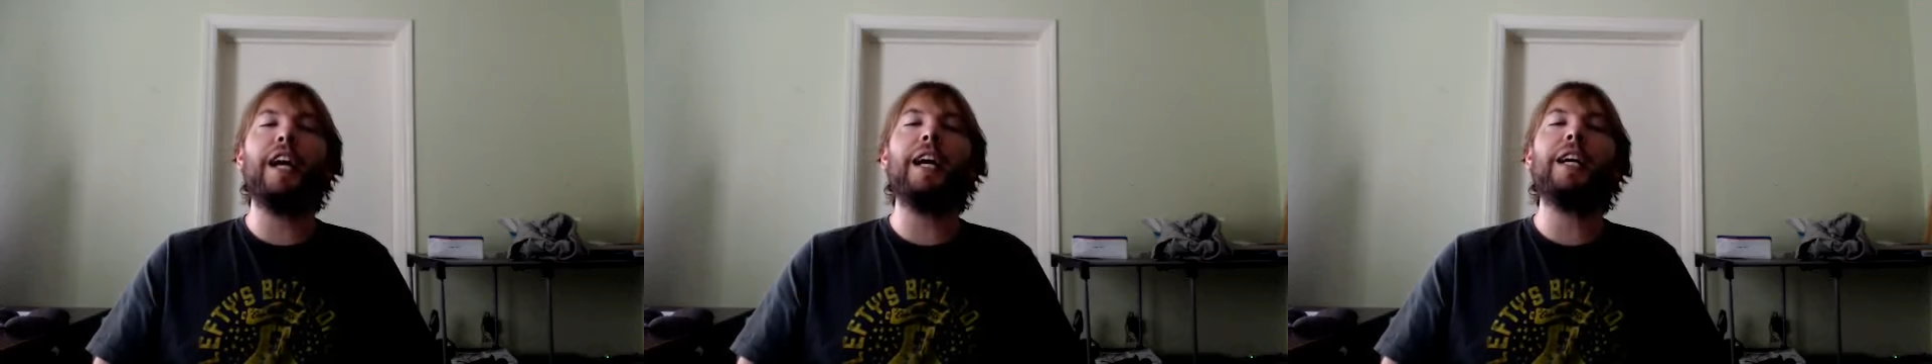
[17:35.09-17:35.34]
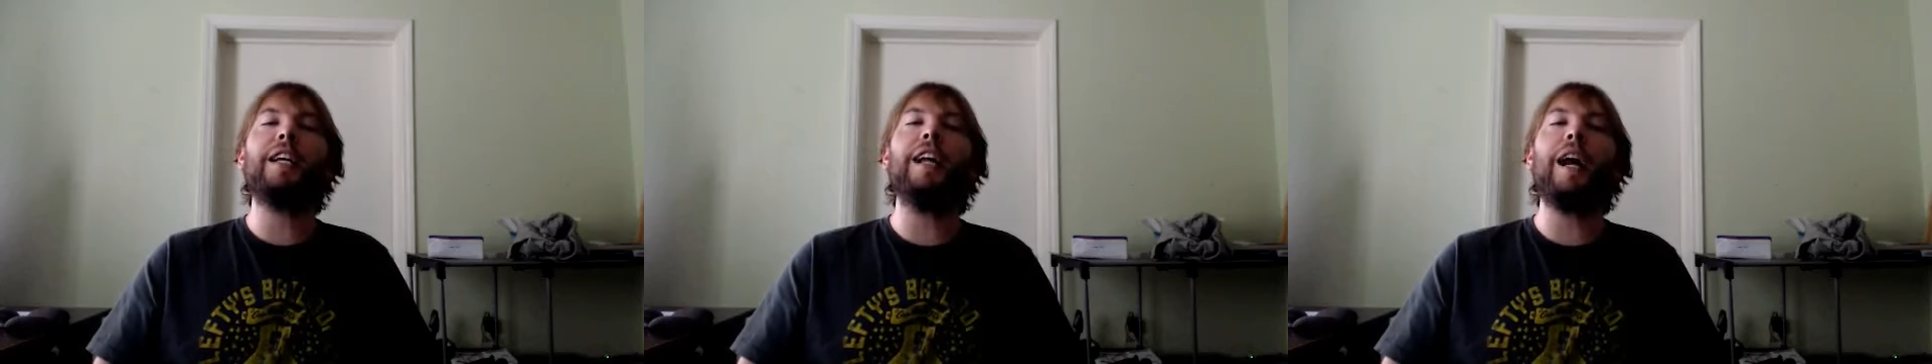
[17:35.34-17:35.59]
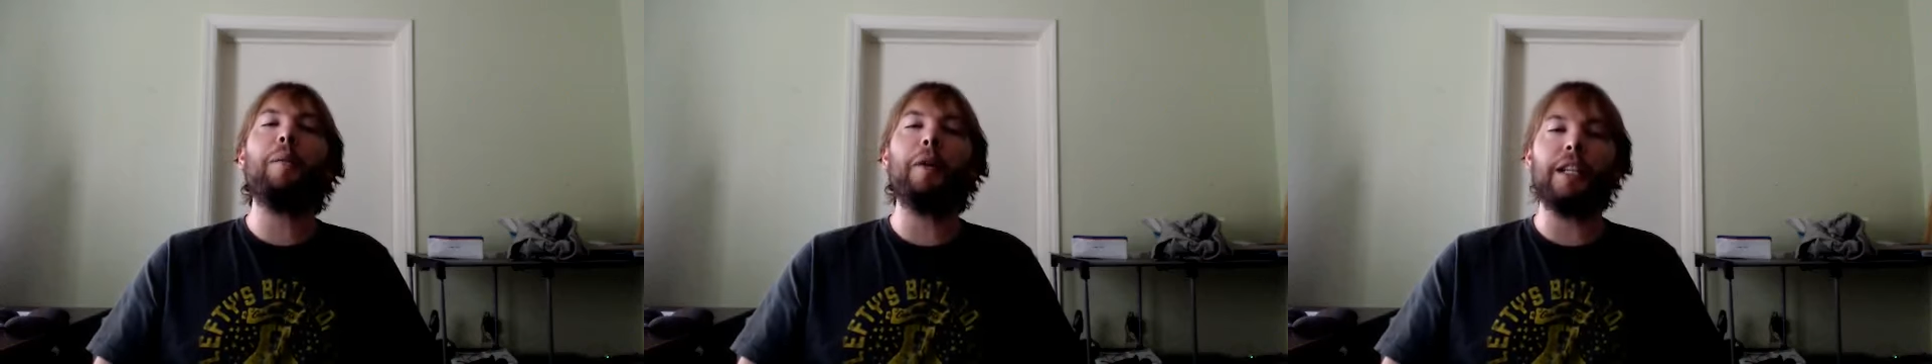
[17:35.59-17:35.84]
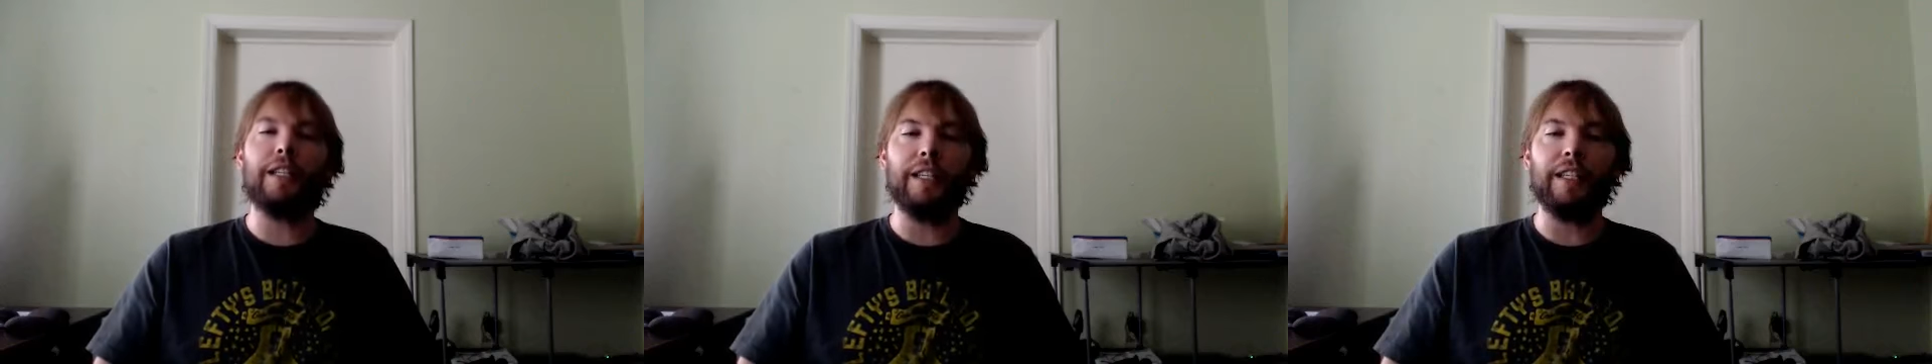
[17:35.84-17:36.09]

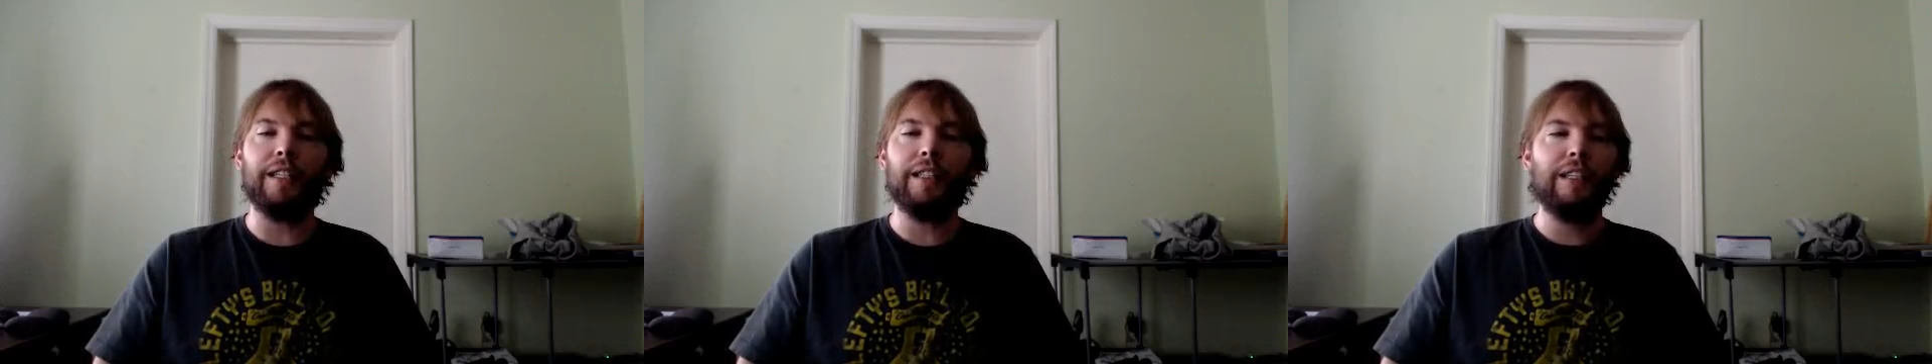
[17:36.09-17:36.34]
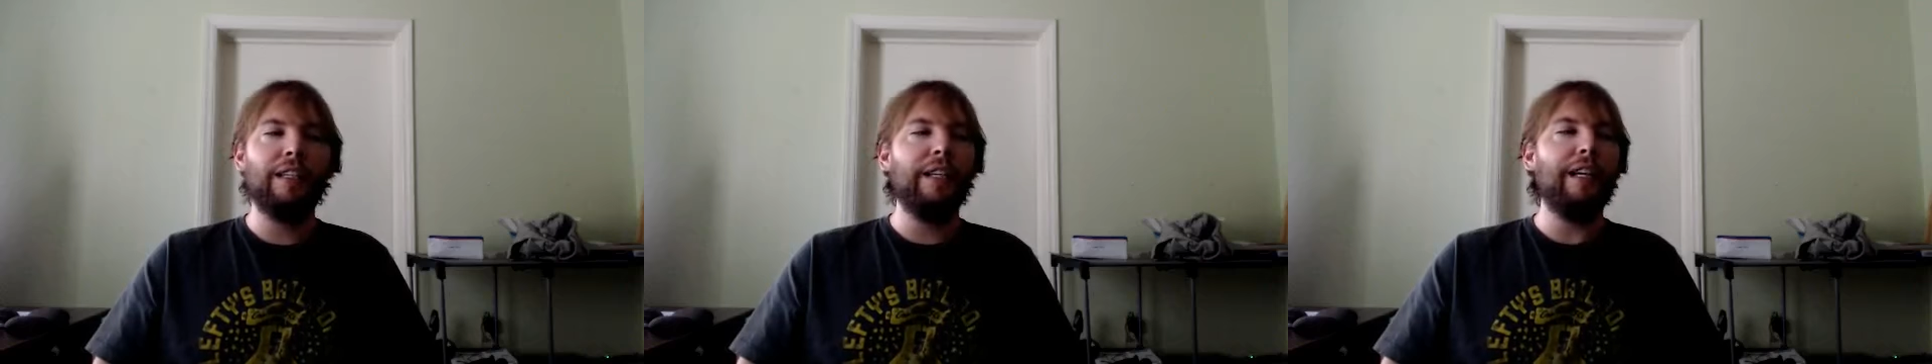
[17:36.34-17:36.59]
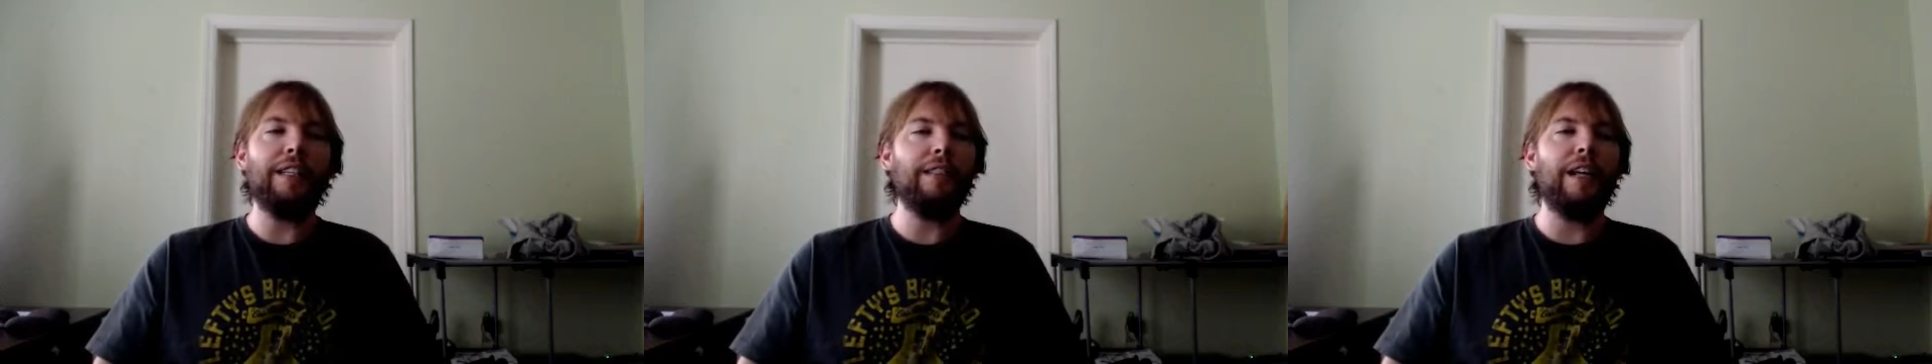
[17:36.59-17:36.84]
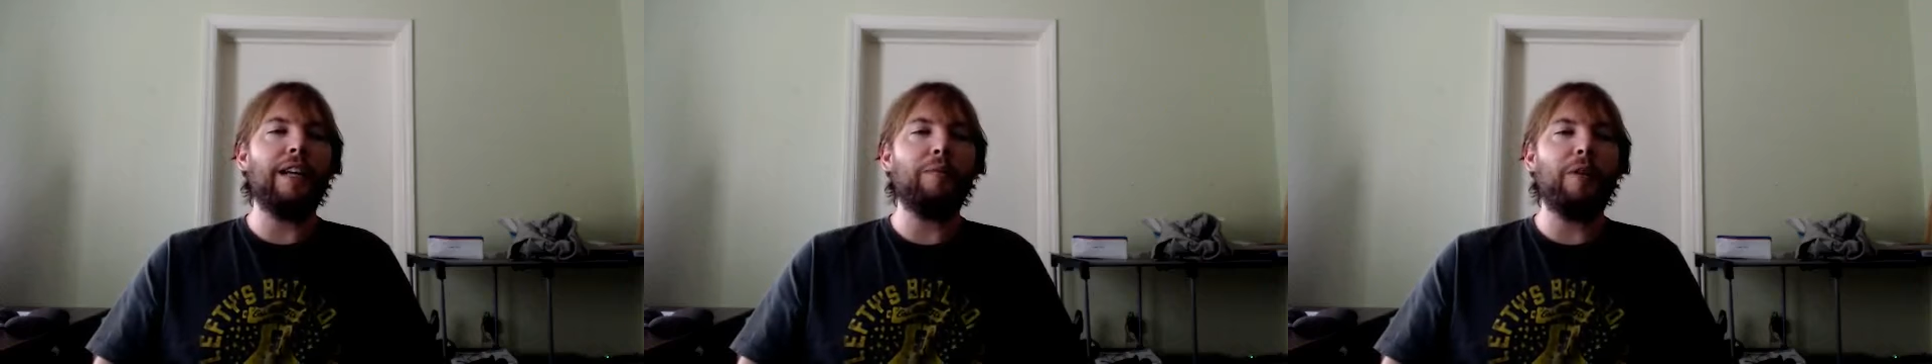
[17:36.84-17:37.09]
economically is
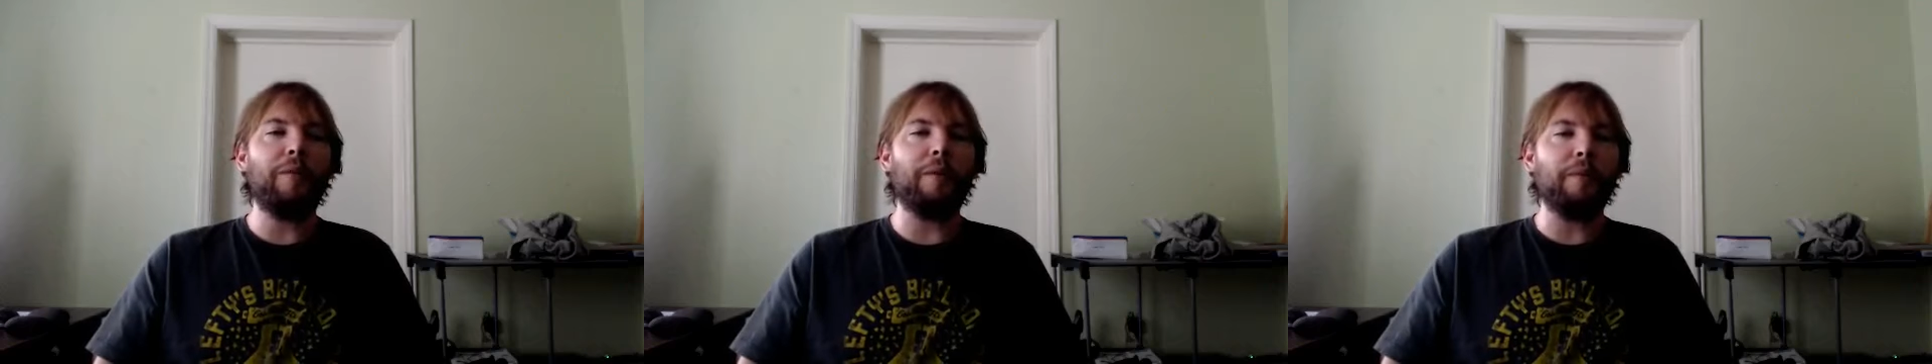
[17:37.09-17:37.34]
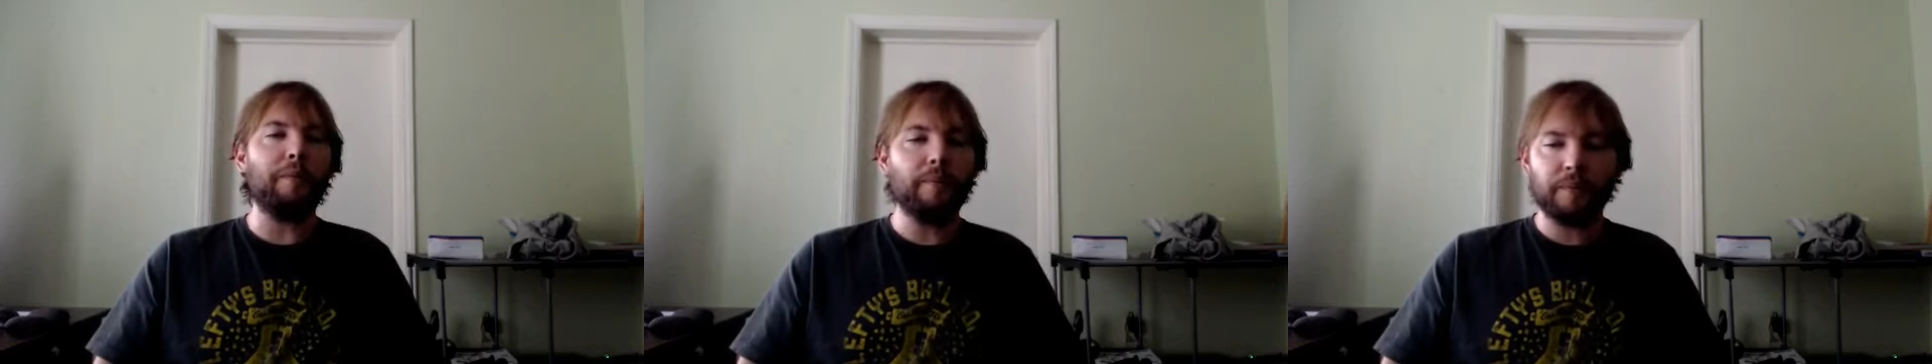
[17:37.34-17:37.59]
not a problem.